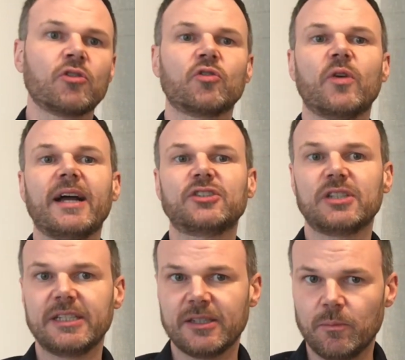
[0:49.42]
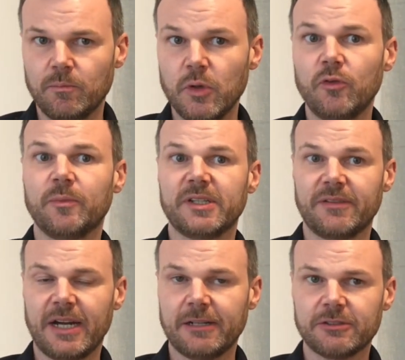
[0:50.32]
gradually the movement
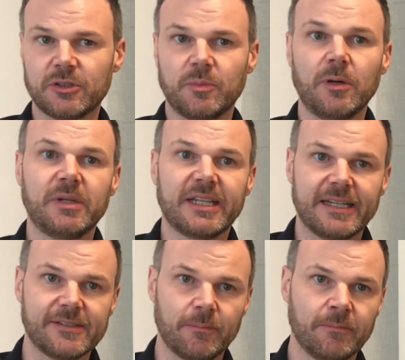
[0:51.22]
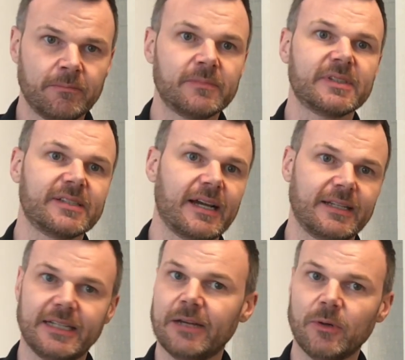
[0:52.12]
of Irish republicanism
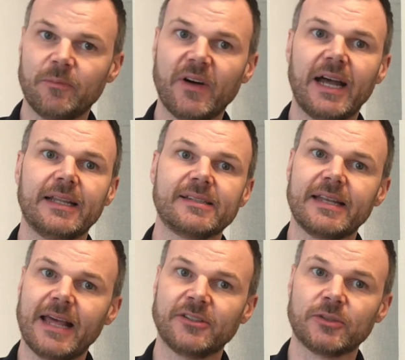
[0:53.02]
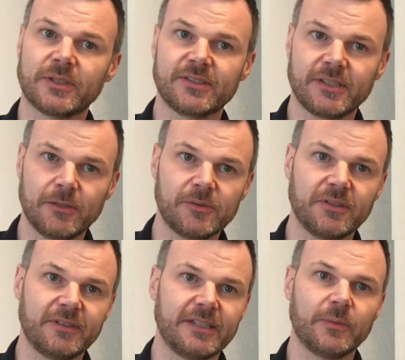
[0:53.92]
decided to give up violence and enter
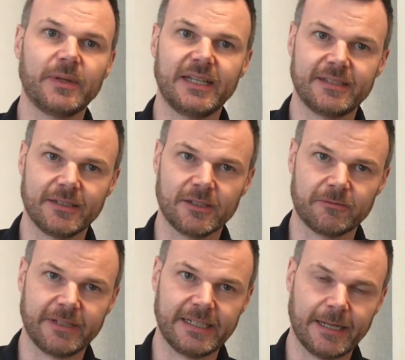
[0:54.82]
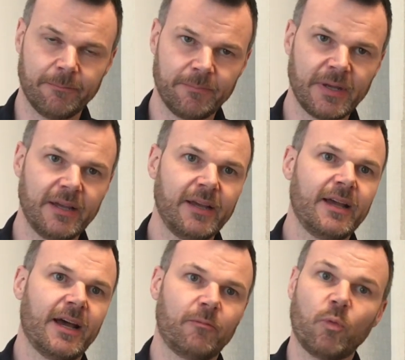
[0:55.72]
exclusively the political arena.
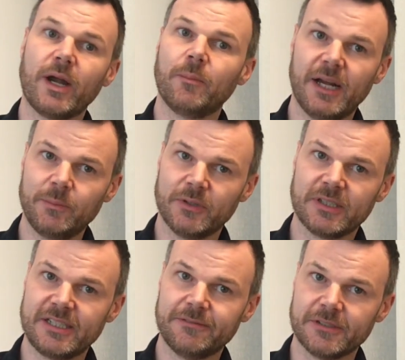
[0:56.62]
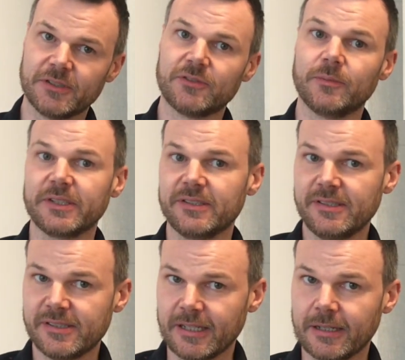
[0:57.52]
And where my book differs from
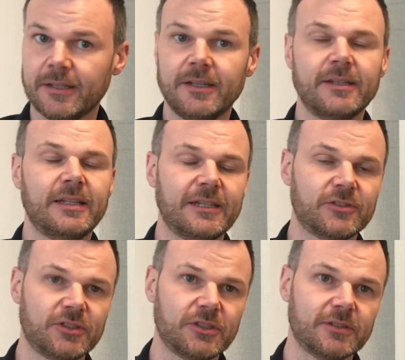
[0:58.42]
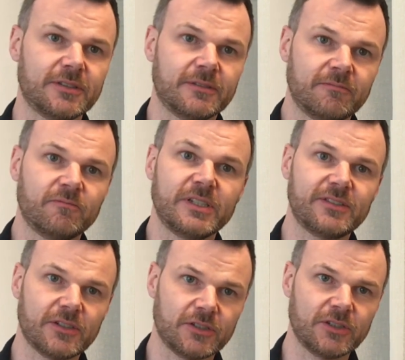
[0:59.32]
existing literature and
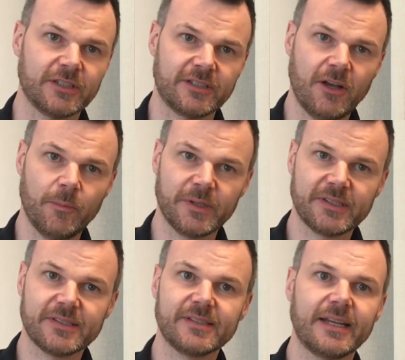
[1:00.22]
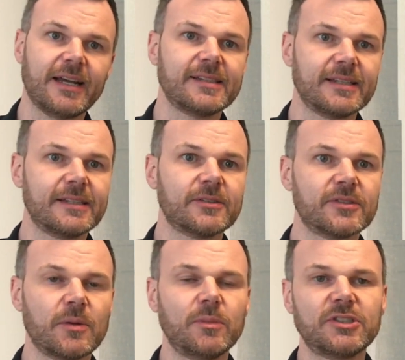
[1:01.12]
research on the topics is that I say this
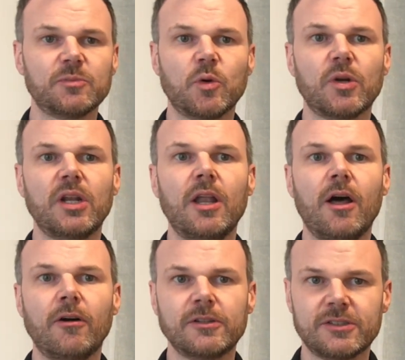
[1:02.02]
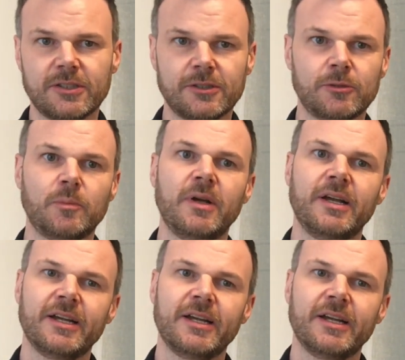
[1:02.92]
is a much more long-term,